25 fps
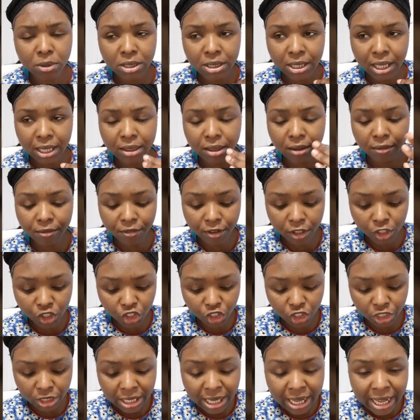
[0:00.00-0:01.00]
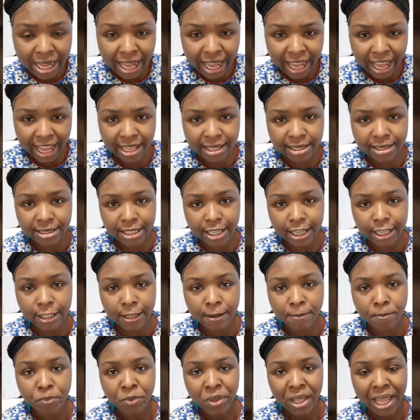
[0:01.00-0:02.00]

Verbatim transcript: and then the vision ended.